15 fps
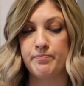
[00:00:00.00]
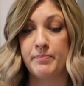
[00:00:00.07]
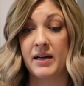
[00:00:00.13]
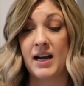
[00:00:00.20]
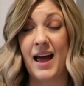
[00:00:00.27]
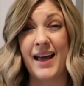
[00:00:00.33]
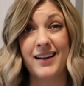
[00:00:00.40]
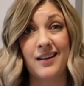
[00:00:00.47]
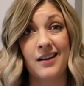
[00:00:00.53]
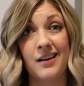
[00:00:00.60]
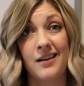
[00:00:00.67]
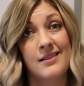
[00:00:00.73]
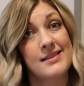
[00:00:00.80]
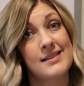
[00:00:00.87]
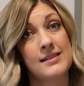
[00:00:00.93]
But I got
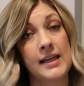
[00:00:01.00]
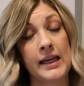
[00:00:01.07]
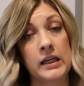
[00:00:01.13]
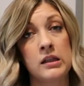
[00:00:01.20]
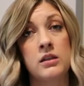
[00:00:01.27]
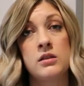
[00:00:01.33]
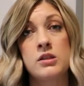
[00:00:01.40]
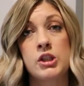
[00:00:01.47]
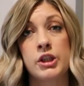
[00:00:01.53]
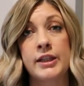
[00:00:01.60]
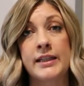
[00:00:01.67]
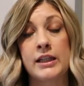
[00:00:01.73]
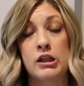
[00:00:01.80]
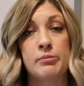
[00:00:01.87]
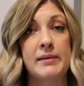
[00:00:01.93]
it on sale
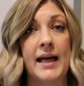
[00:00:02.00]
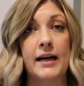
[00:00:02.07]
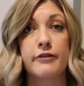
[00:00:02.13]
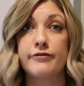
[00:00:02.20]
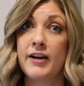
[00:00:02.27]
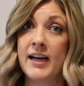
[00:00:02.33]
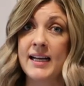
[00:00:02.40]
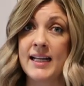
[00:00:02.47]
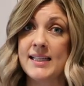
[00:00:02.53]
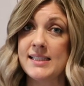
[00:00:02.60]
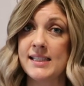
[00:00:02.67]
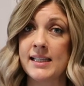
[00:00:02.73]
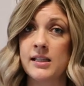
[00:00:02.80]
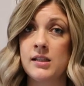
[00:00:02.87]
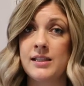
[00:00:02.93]
during their Black Friday
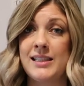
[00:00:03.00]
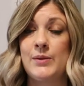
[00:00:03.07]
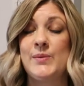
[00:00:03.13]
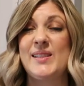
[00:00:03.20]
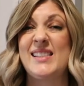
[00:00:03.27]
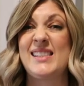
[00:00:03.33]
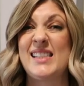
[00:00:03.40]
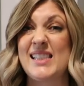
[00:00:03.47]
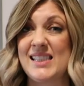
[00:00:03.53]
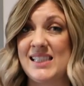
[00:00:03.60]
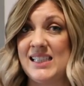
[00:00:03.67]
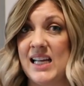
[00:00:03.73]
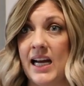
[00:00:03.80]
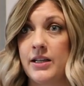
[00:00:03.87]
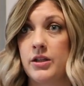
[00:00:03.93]
sale, and it was
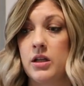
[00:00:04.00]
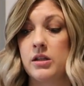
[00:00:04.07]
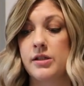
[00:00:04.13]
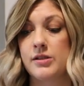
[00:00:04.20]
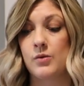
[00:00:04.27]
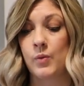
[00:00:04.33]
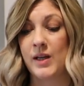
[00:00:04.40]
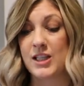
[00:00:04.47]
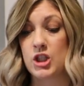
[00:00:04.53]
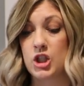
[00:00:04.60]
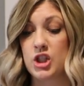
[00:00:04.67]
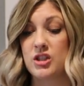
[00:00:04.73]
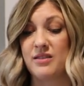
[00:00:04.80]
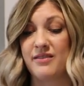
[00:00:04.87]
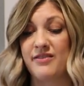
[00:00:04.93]
$69,
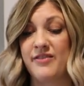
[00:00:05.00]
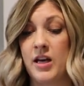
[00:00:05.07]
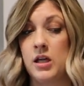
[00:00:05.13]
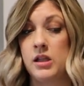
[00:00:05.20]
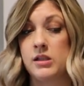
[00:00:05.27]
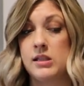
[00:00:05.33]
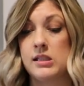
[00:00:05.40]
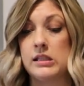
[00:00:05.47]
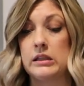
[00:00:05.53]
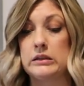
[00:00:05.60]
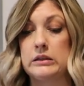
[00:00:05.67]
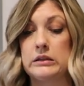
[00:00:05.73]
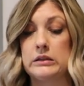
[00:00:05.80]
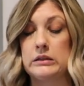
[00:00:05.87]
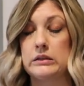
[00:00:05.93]
which felt
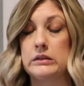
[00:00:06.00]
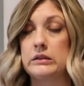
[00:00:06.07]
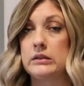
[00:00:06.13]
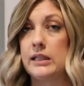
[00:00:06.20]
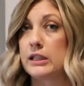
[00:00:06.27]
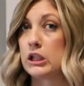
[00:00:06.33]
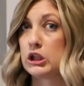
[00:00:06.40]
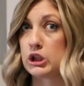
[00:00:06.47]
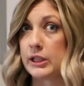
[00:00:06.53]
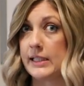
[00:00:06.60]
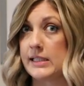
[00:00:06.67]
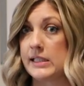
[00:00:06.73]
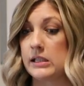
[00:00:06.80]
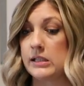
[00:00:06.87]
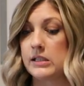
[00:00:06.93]
like a
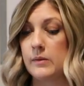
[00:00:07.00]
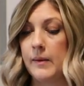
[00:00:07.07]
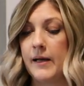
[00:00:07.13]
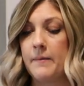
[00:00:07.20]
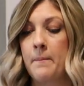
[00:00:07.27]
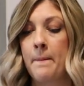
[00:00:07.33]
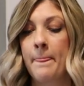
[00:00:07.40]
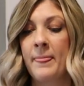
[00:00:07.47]
great deal to me.